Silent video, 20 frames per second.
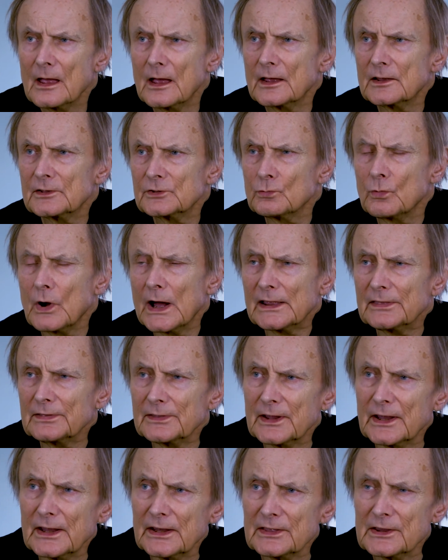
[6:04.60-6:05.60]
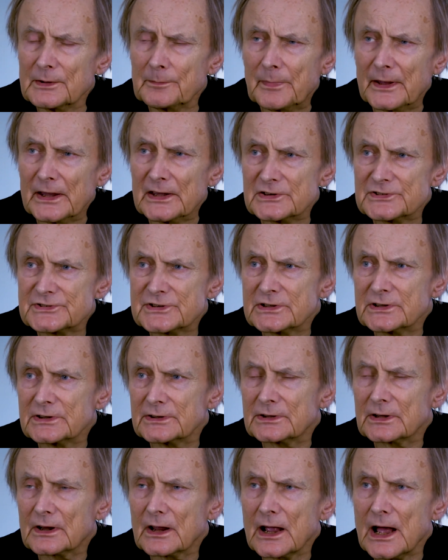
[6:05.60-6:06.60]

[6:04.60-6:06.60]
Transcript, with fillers: And one day the patient